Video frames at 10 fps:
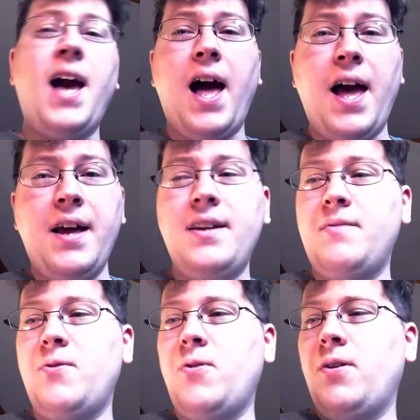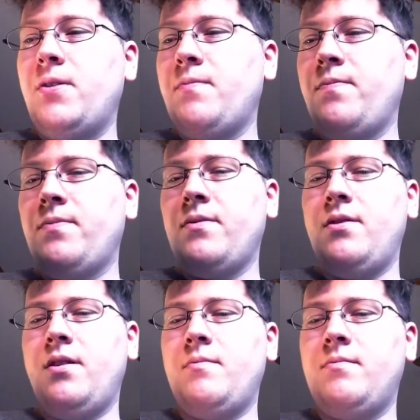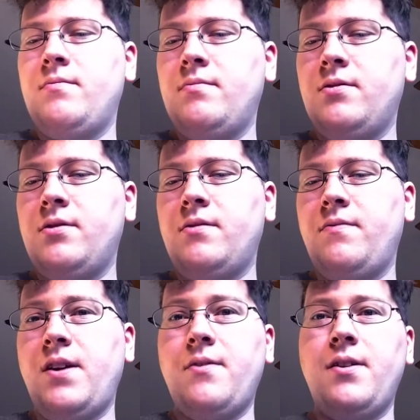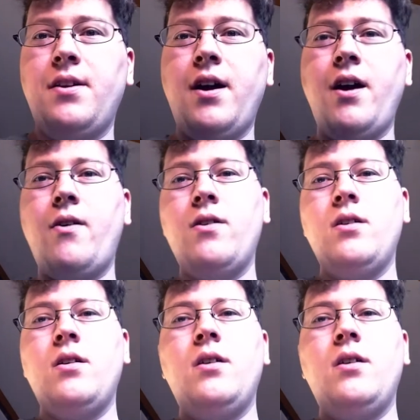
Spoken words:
guy anymore, you know, I'm just a veteran now,